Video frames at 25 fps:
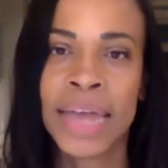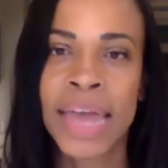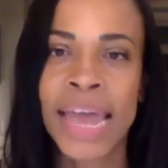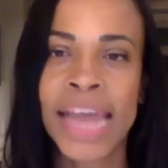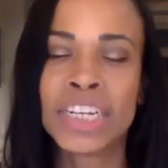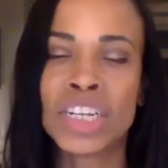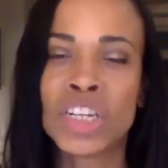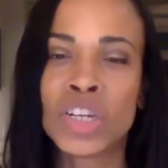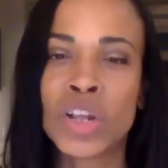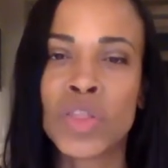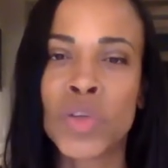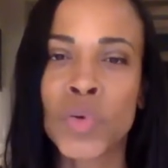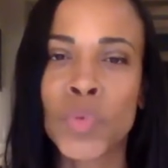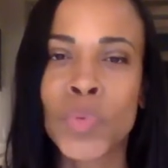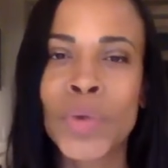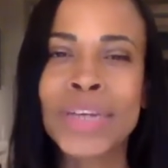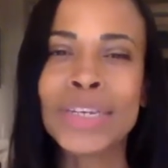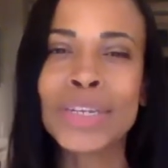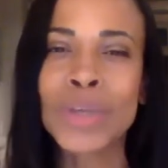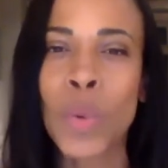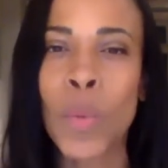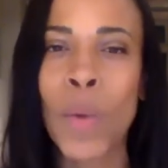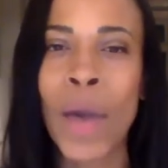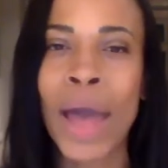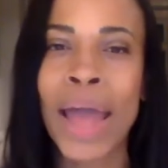And so the
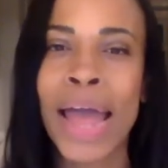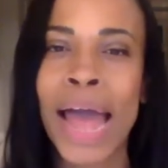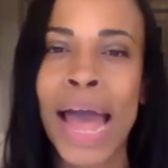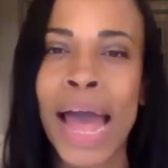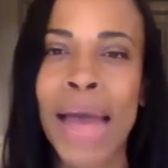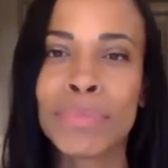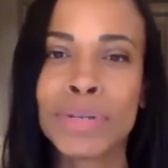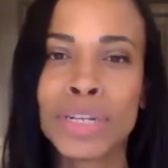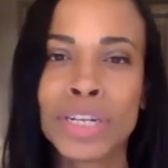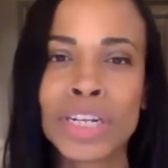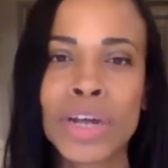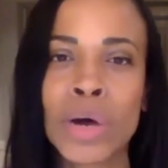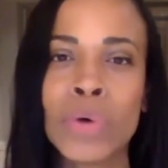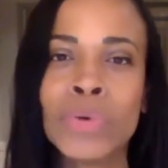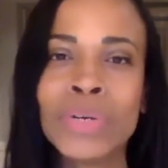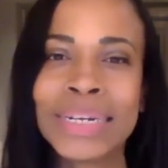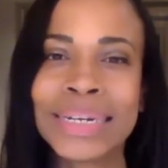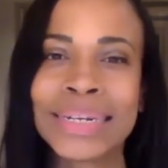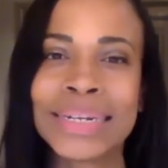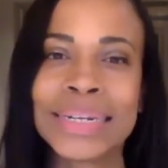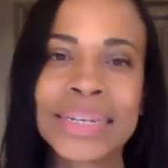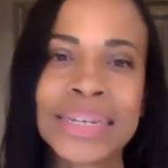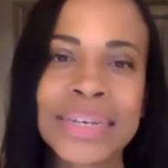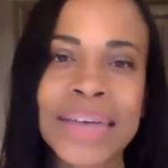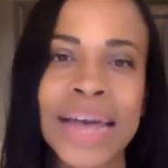reason why I'm so
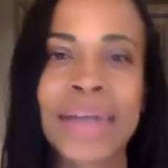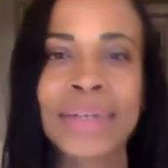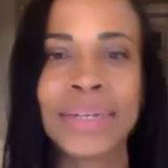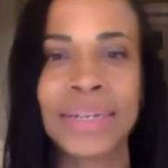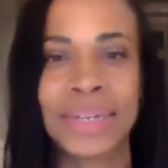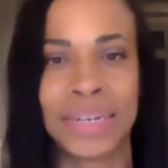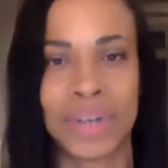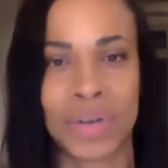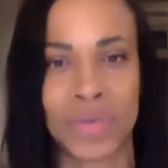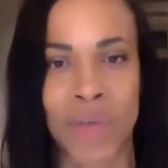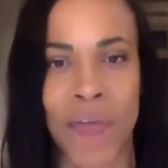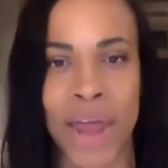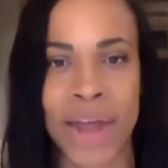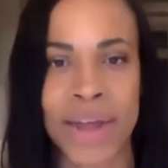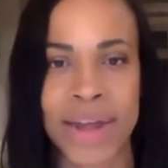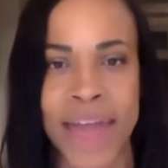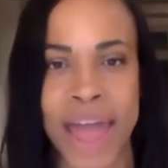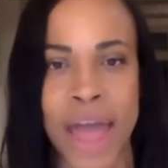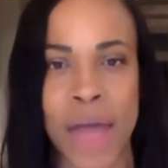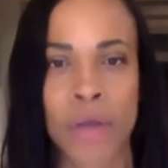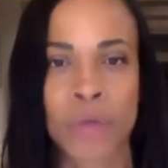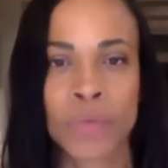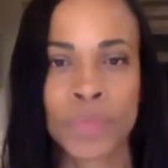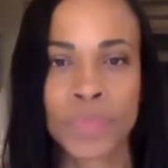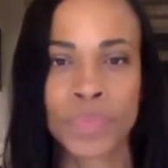disgusted right
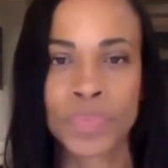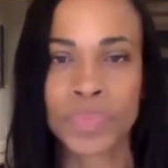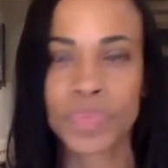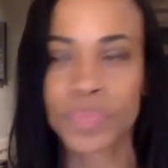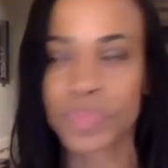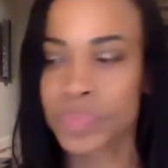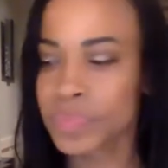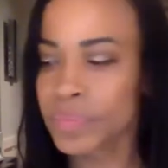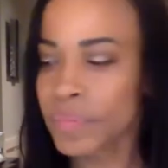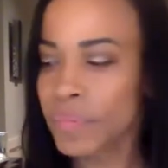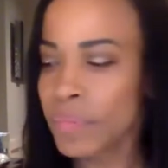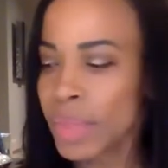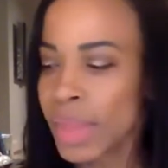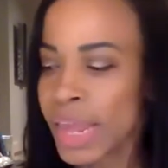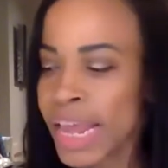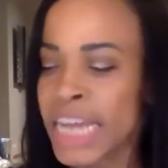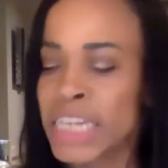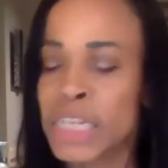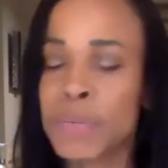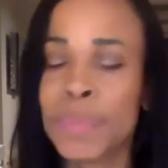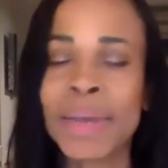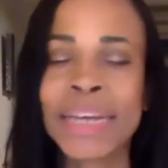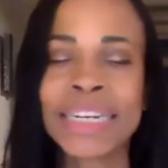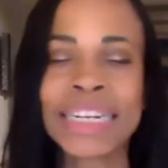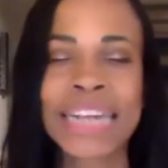now
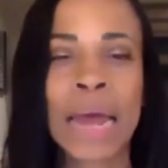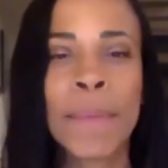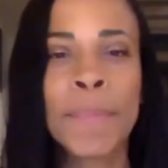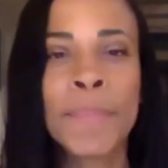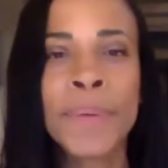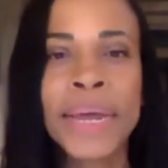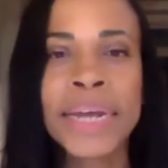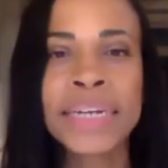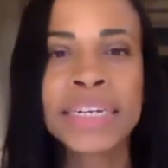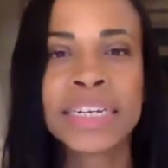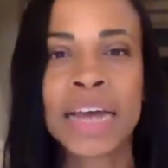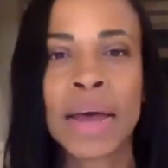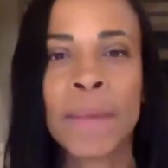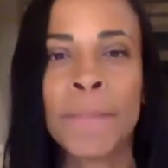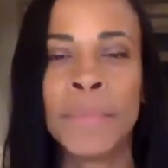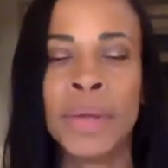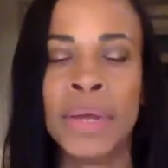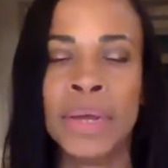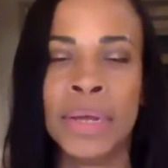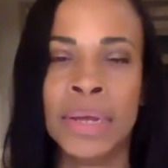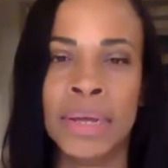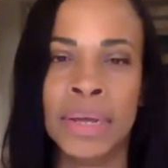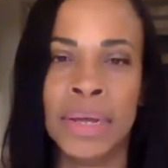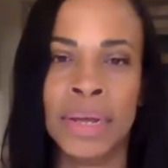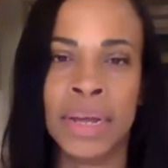is because I picked up
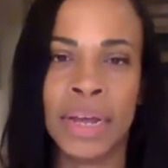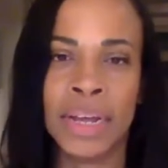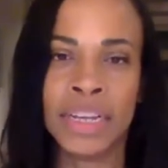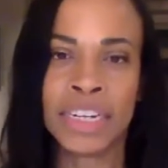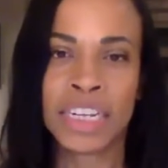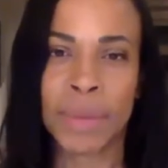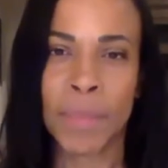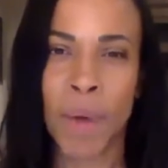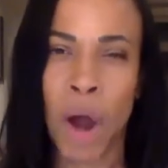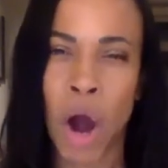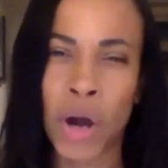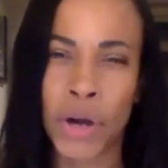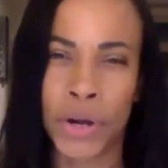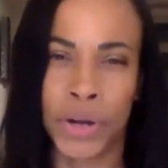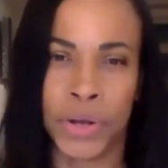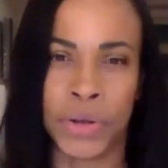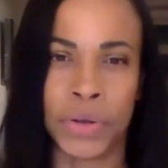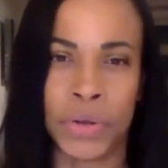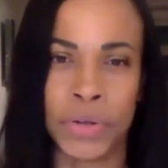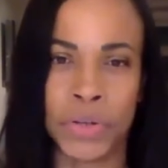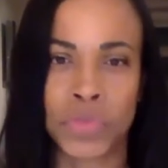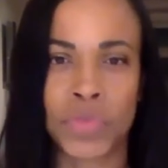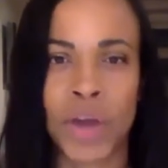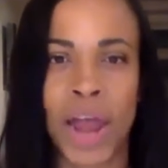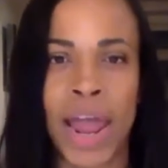some
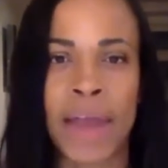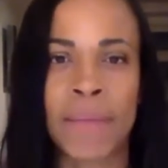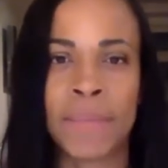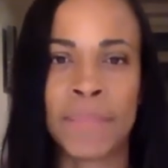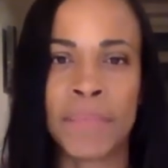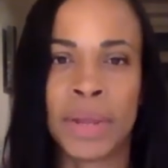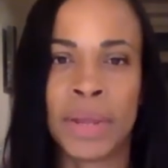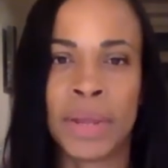articles, right?